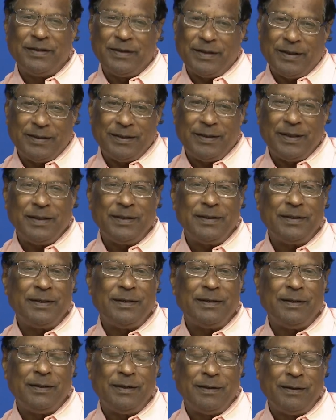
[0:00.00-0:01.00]
and
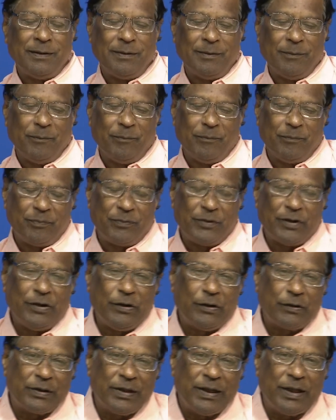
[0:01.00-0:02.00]
then
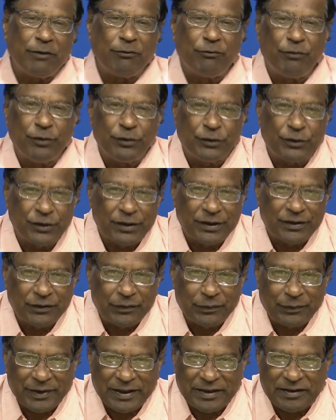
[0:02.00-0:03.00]
nuclear
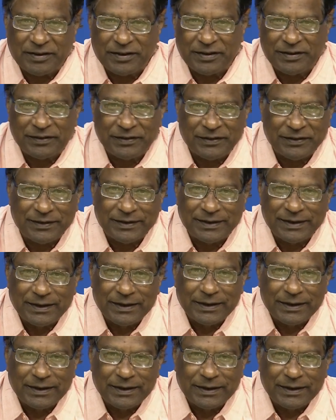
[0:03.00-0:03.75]
fusions, fissions